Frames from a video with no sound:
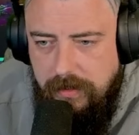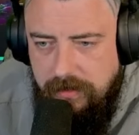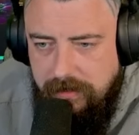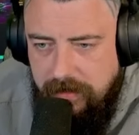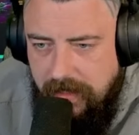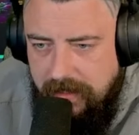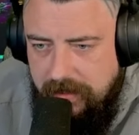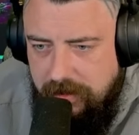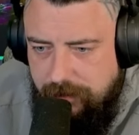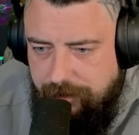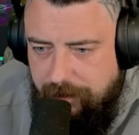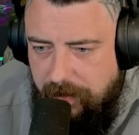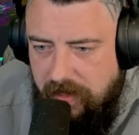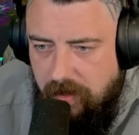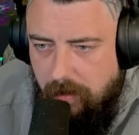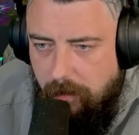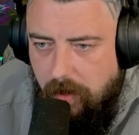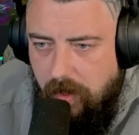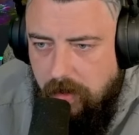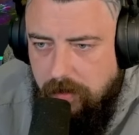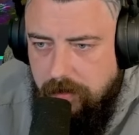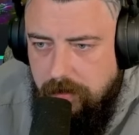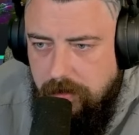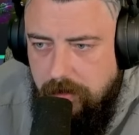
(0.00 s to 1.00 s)
Let this be the
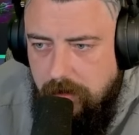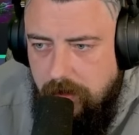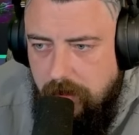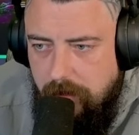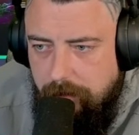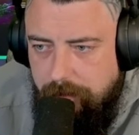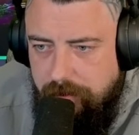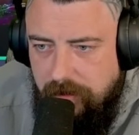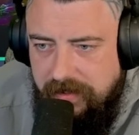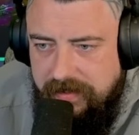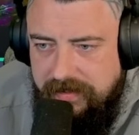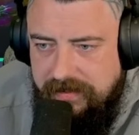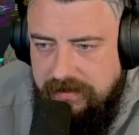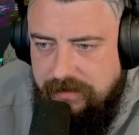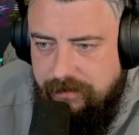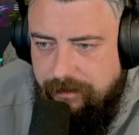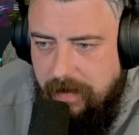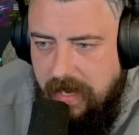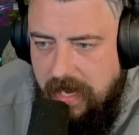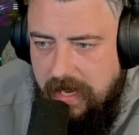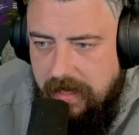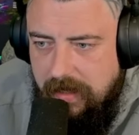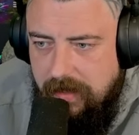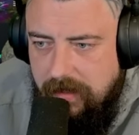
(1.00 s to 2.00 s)
one. Please,
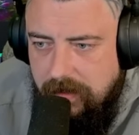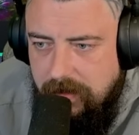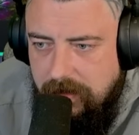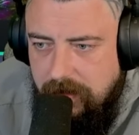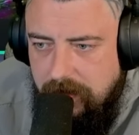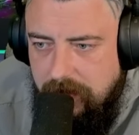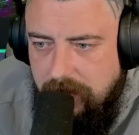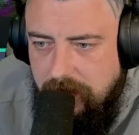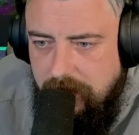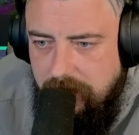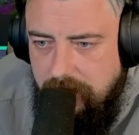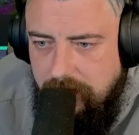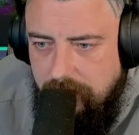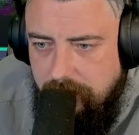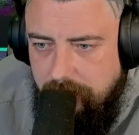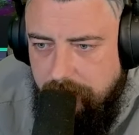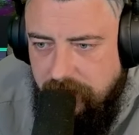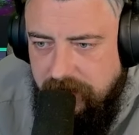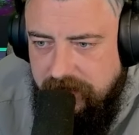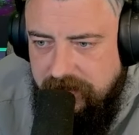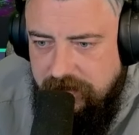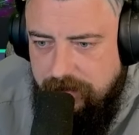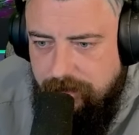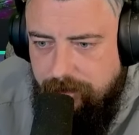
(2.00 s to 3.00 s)
mate.
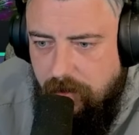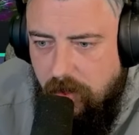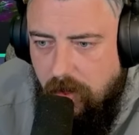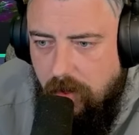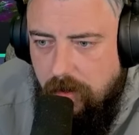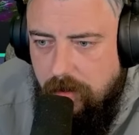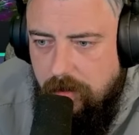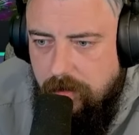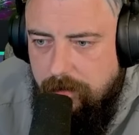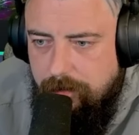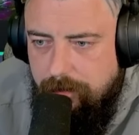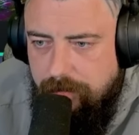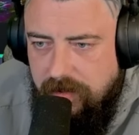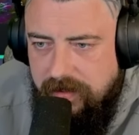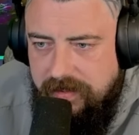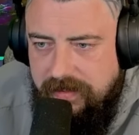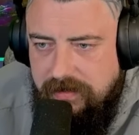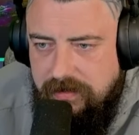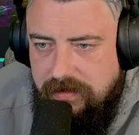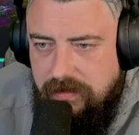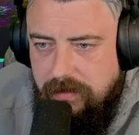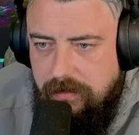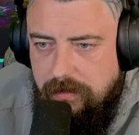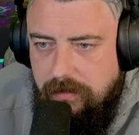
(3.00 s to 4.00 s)
Please, bro.
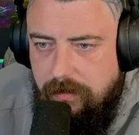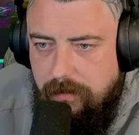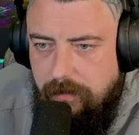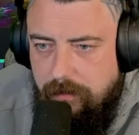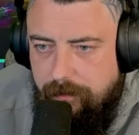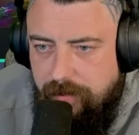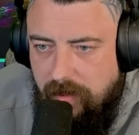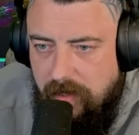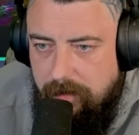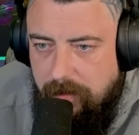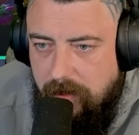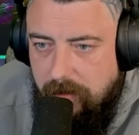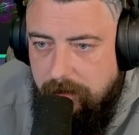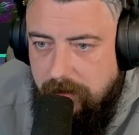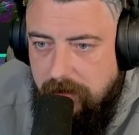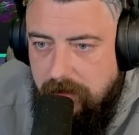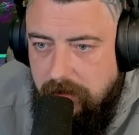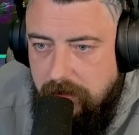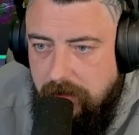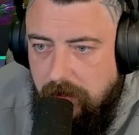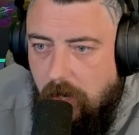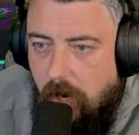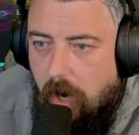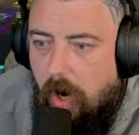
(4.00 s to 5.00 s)
Please. Premium.
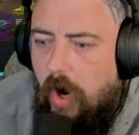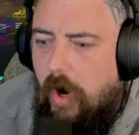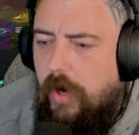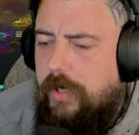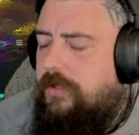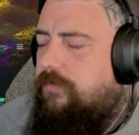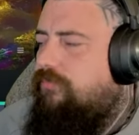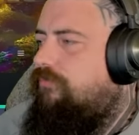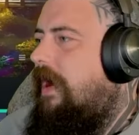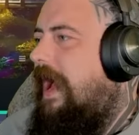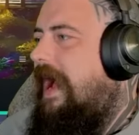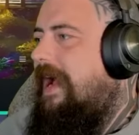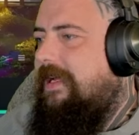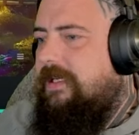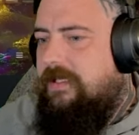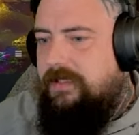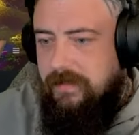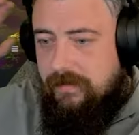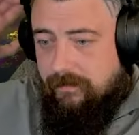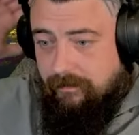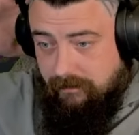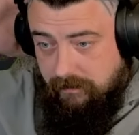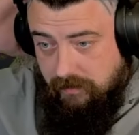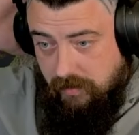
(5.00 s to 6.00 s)
Oh, it's
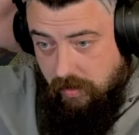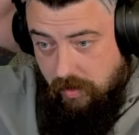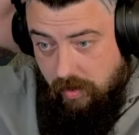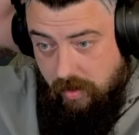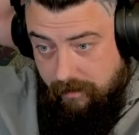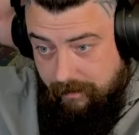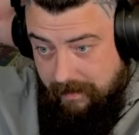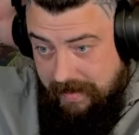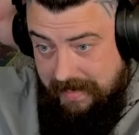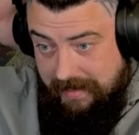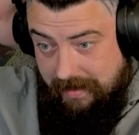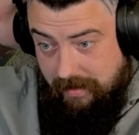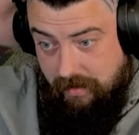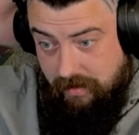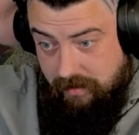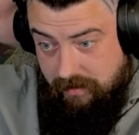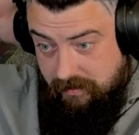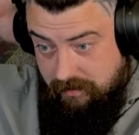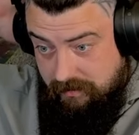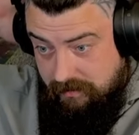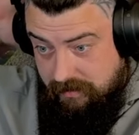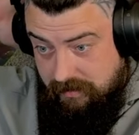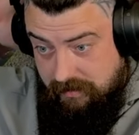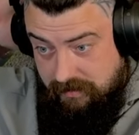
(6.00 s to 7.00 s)
rice. Oh, my God.
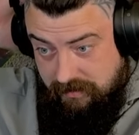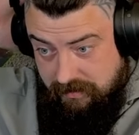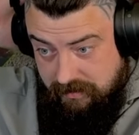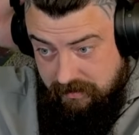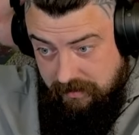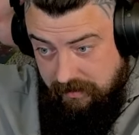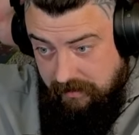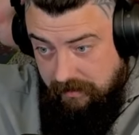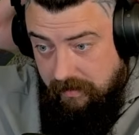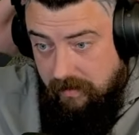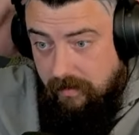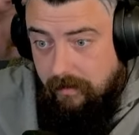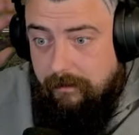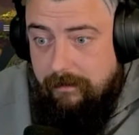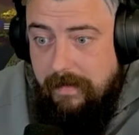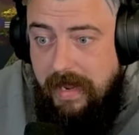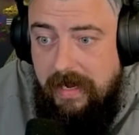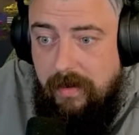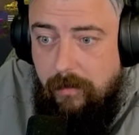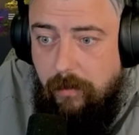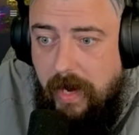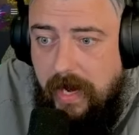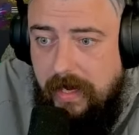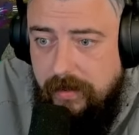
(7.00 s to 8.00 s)

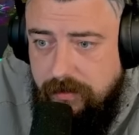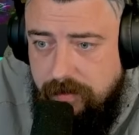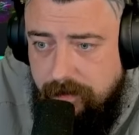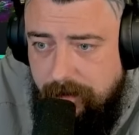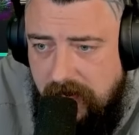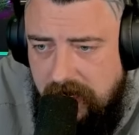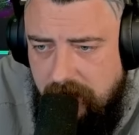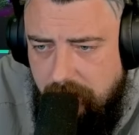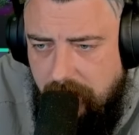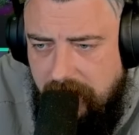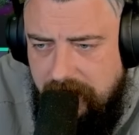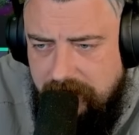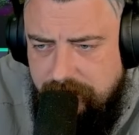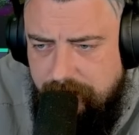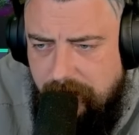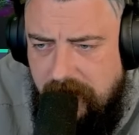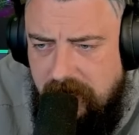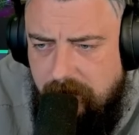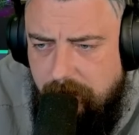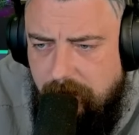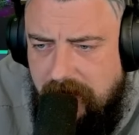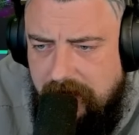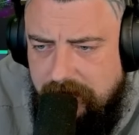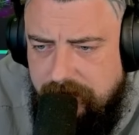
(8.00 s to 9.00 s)
Many wilds, many wilds,
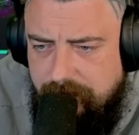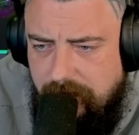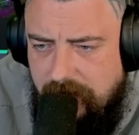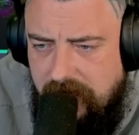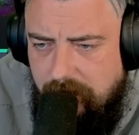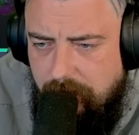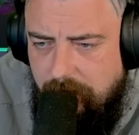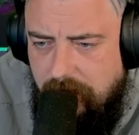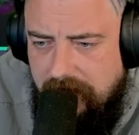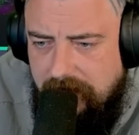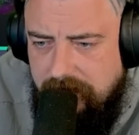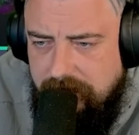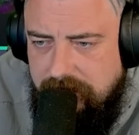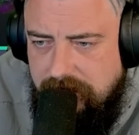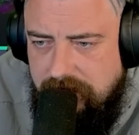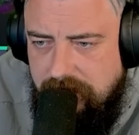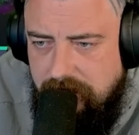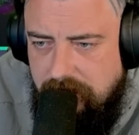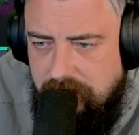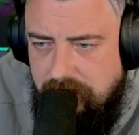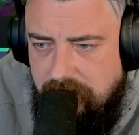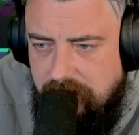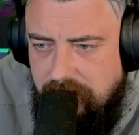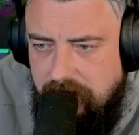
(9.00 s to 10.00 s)
many wilds, many wilds.
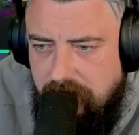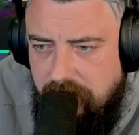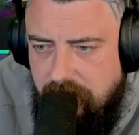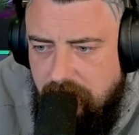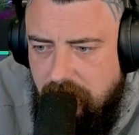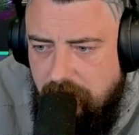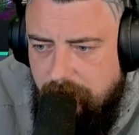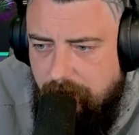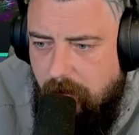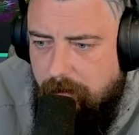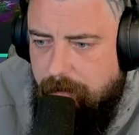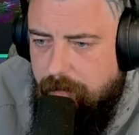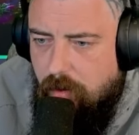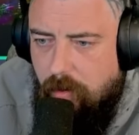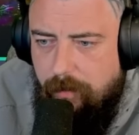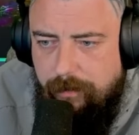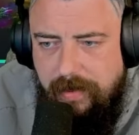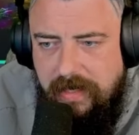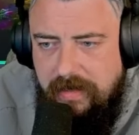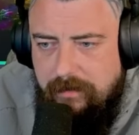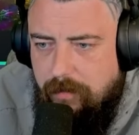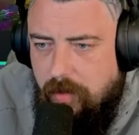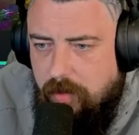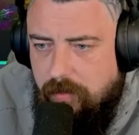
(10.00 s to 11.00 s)
Come on, bro.
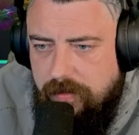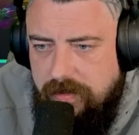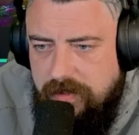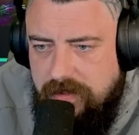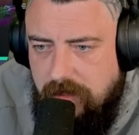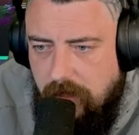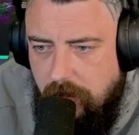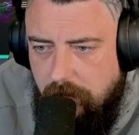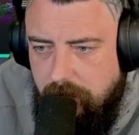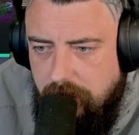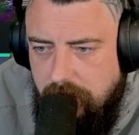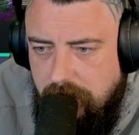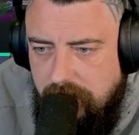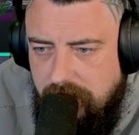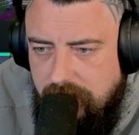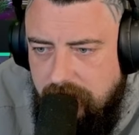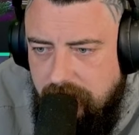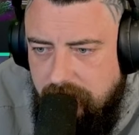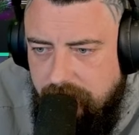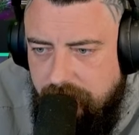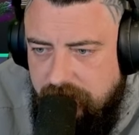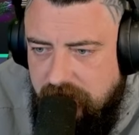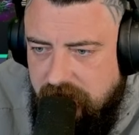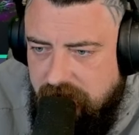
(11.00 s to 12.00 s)
Big multis now.
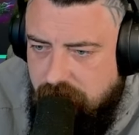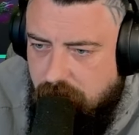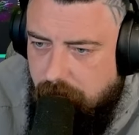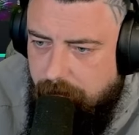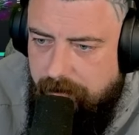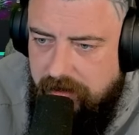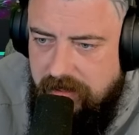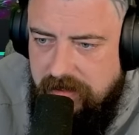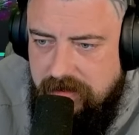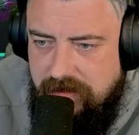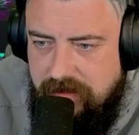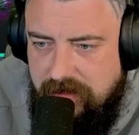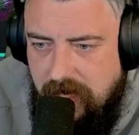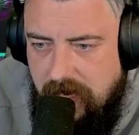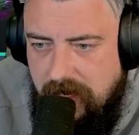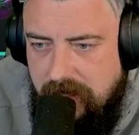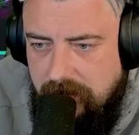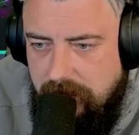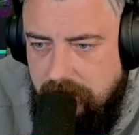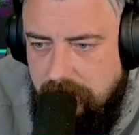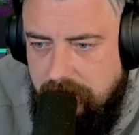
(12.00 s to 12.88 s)
This could be insane.